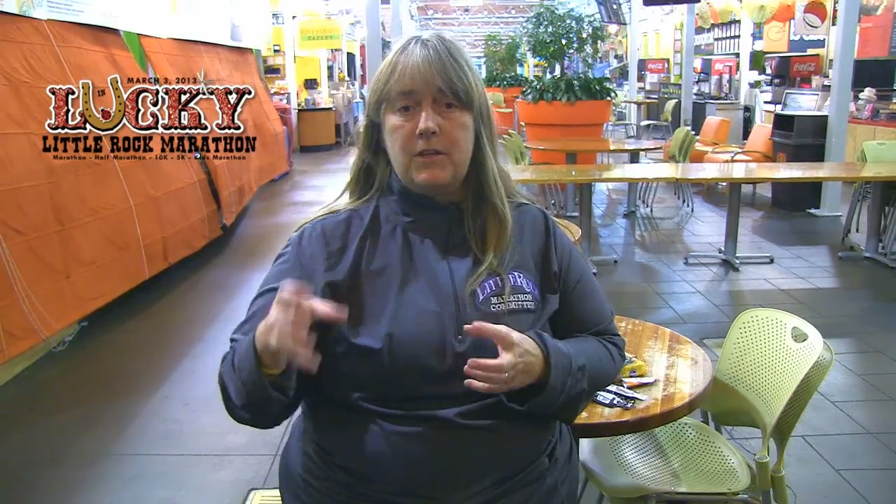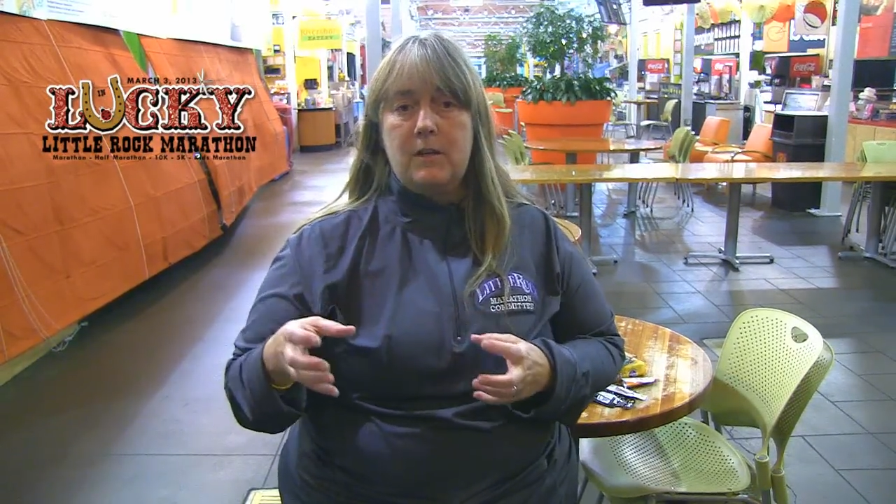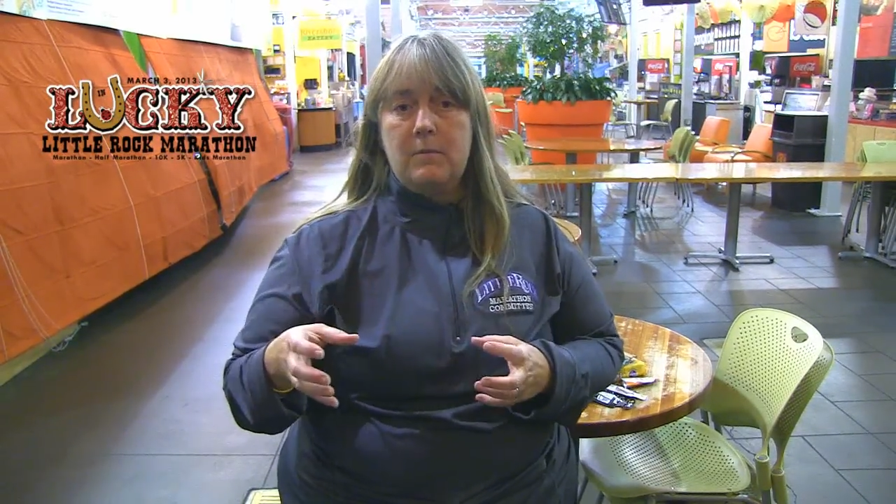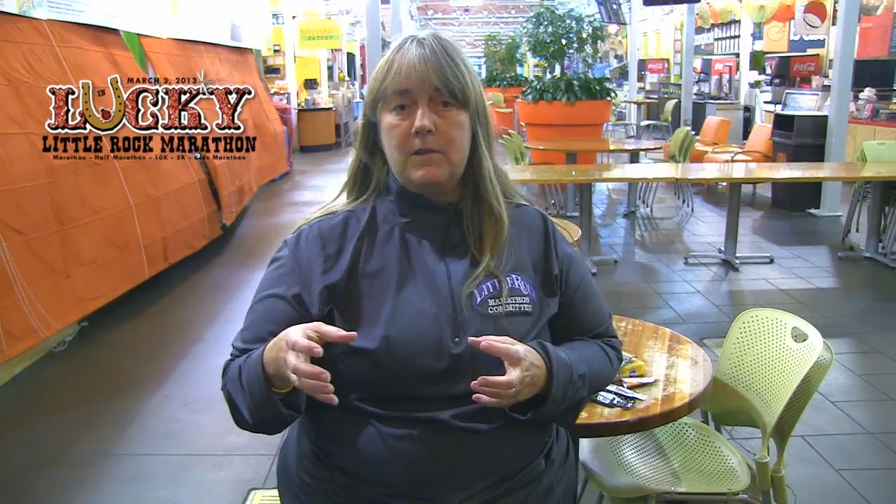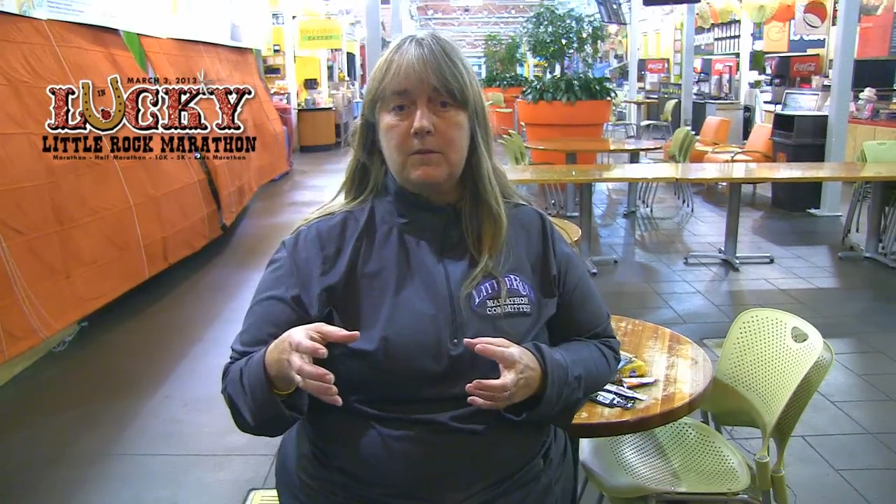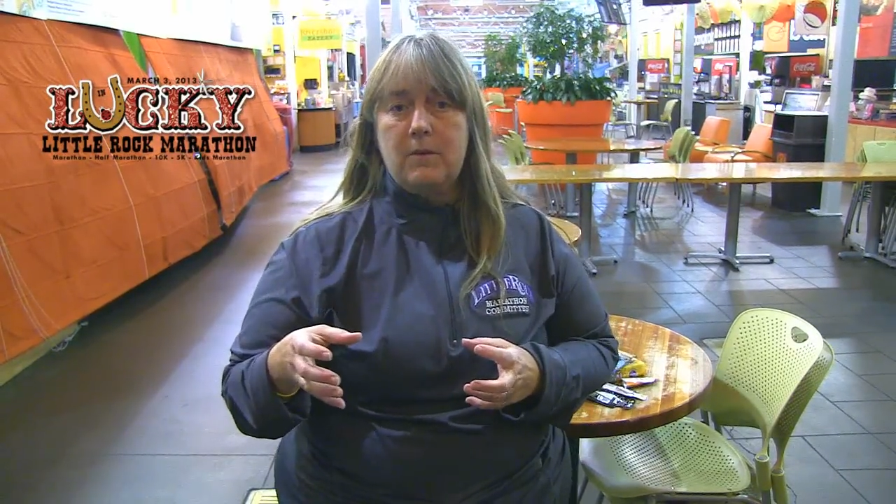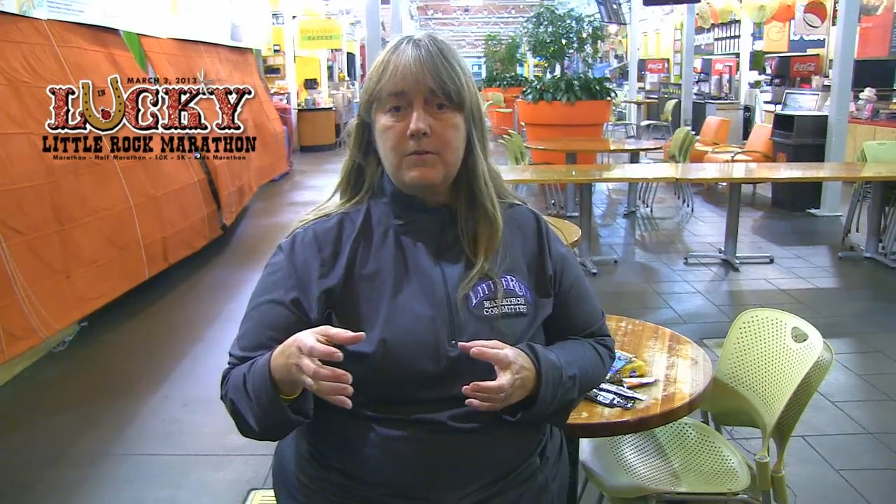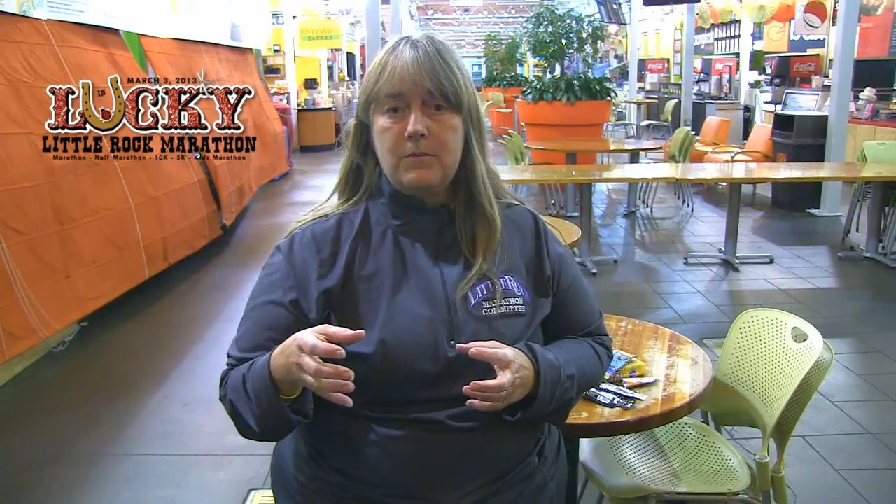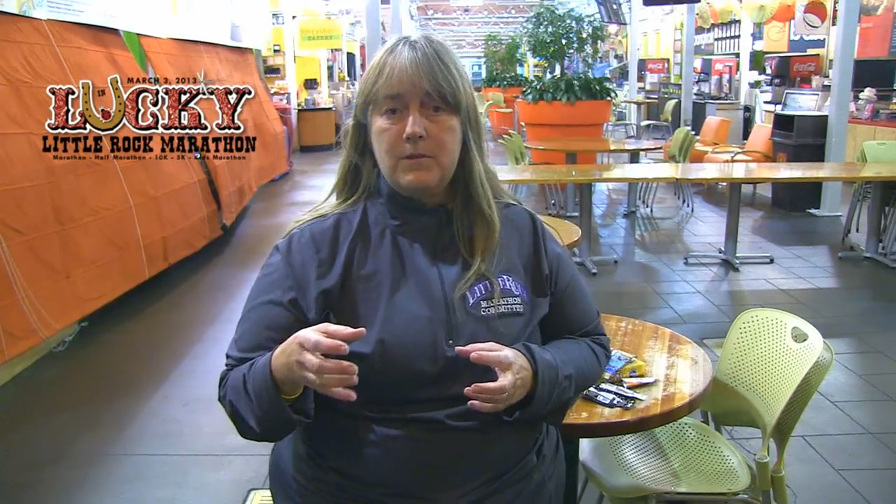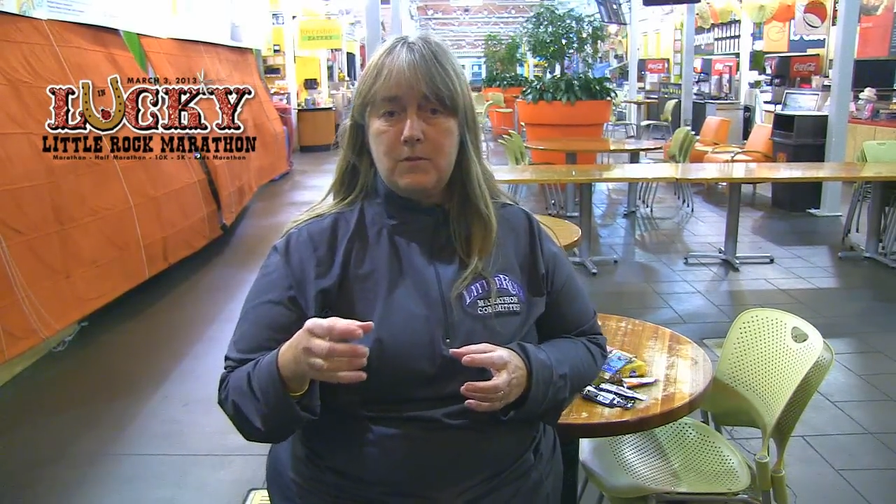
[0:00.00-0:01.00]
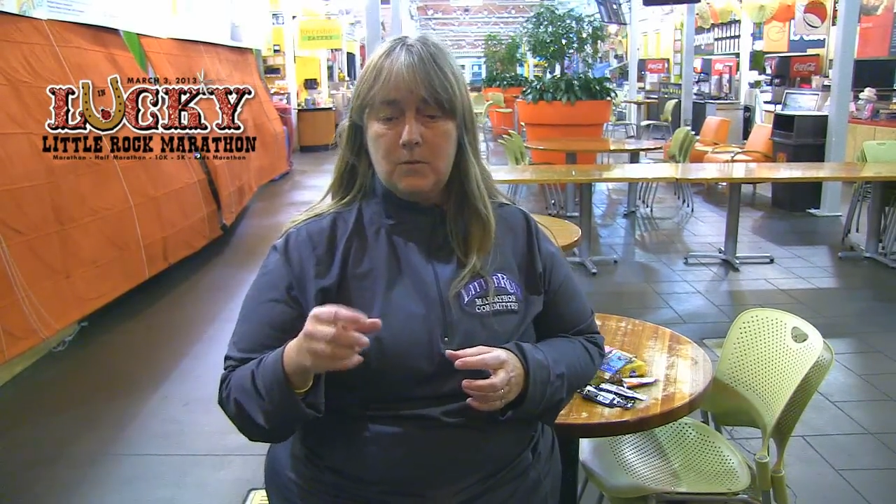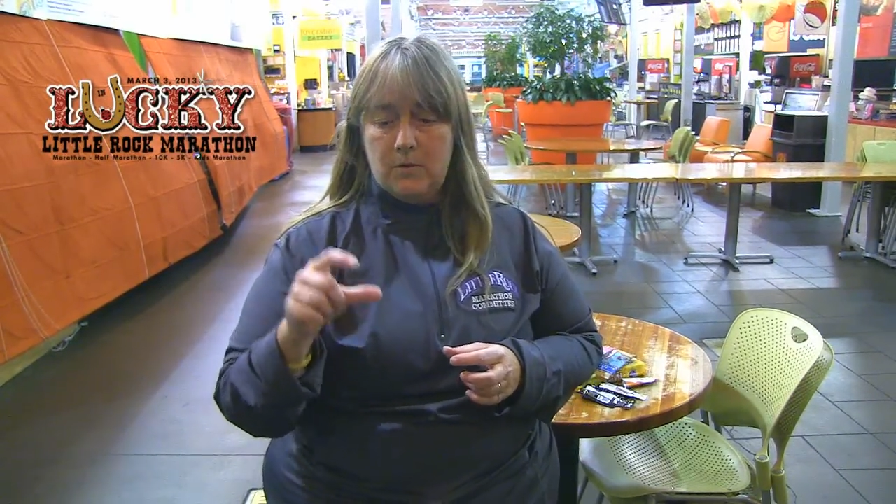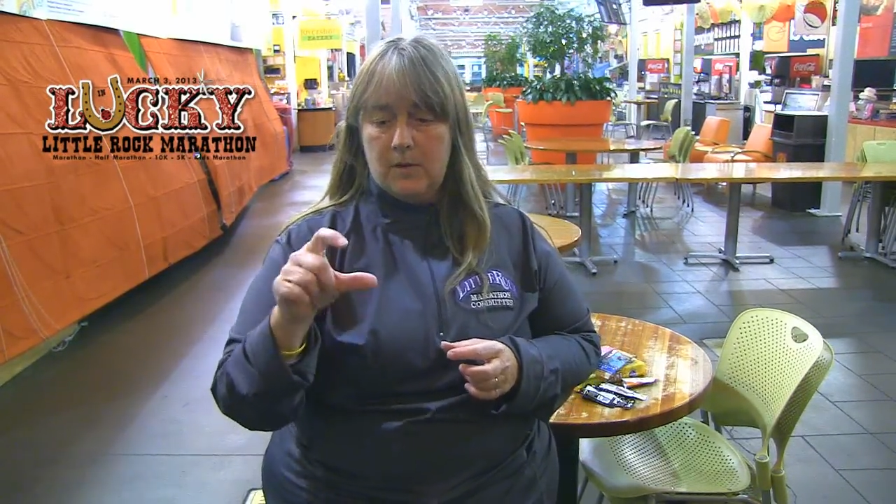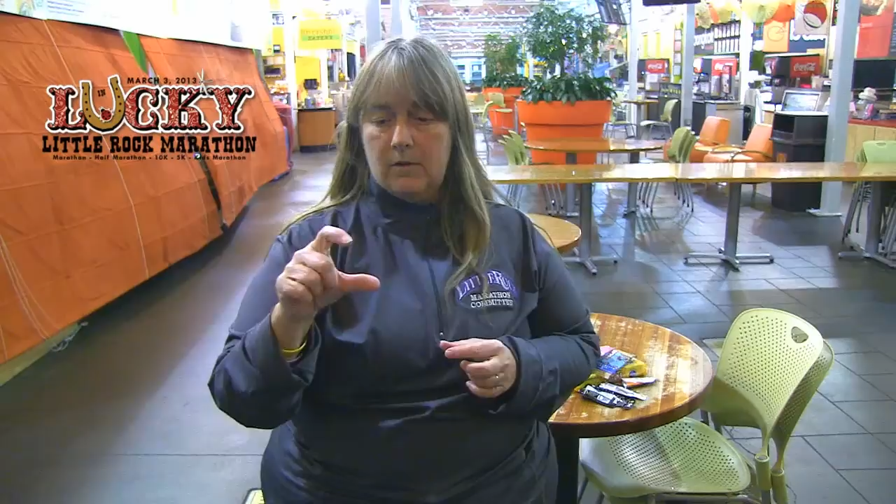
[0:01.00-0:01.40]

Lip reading: You get them at the grocery store.